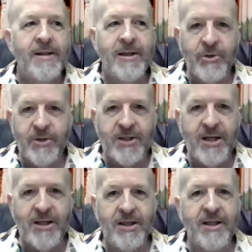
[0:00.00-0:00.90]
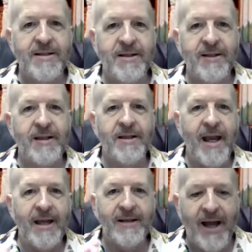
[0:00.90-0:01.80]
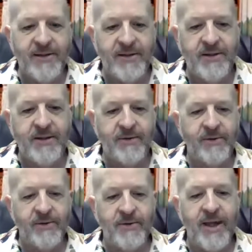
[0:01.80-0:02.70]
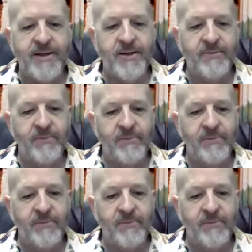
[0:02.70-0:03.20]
Interesting things in that those last